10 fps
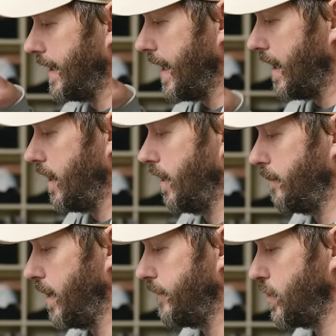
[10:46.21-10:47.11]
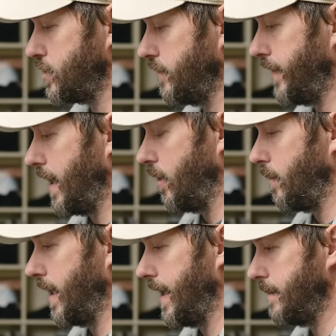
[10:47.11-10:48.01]
I get um, a version of that on
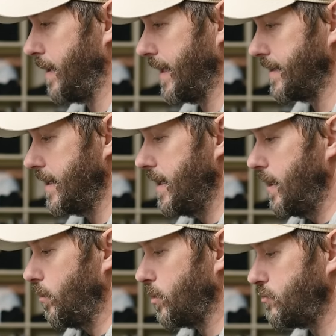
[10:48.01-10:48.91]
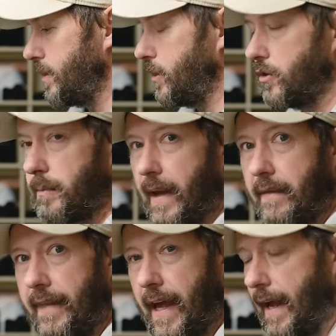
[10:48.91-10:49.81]
my iPad. What's really good
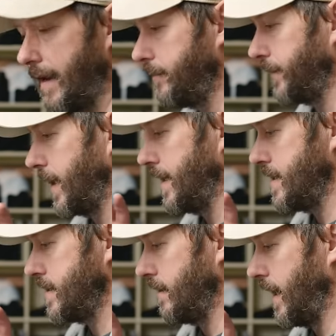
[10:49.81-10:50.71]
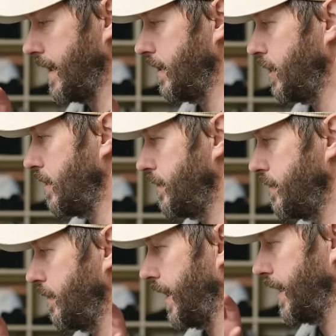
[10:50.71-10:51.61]
about that is I can go
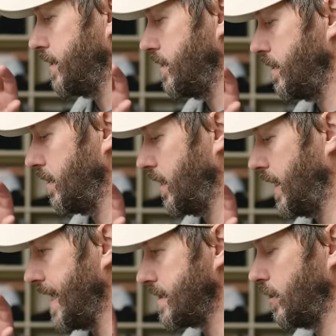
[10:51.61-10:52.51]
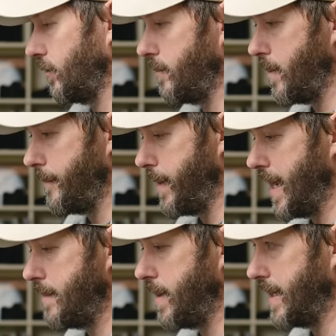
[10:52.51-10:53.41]
through and I can catalog them on
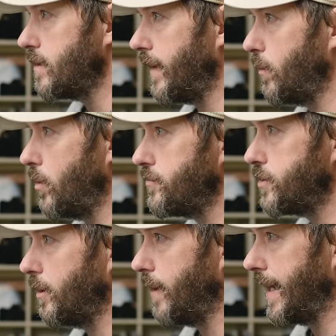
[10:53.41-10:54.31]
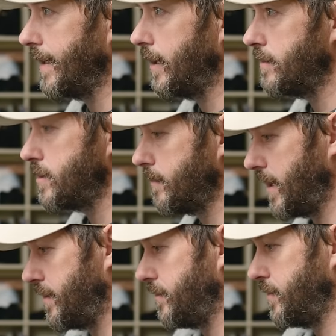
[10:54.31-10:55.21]
my iPad. So if I want to, I can go to
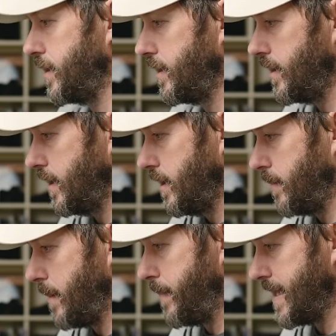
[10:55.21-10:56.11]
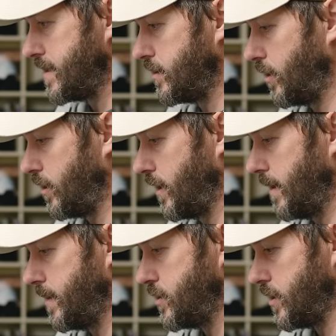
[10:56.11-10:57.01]
my three, my best star
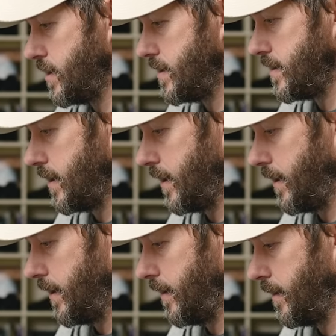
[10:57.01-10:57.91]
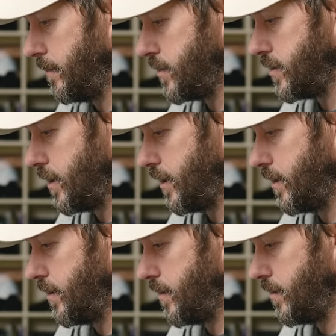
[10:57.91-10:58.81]
images. Um,
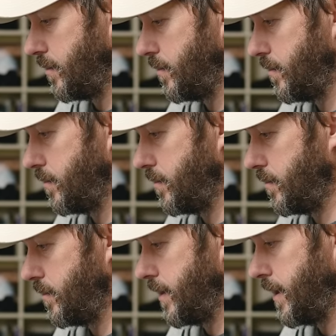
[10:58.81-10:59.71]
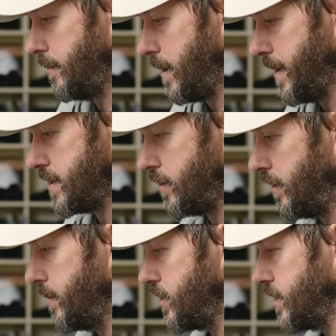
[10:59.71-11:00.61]
so here are my best
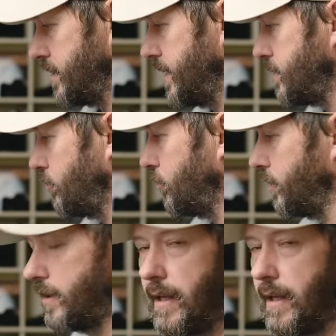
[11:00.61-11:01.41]
star images, and these are all